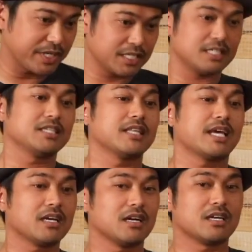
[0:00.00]
Saturated,
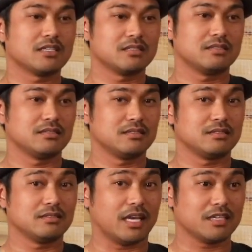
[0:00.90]
in that God
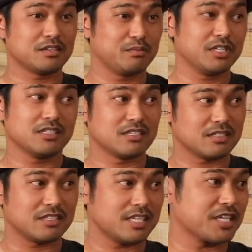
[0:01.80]
has
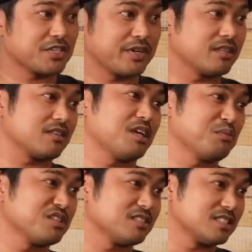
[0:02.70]
commissioned us to
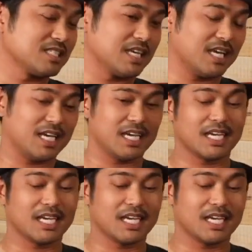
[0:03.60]
saturate the neighborhoods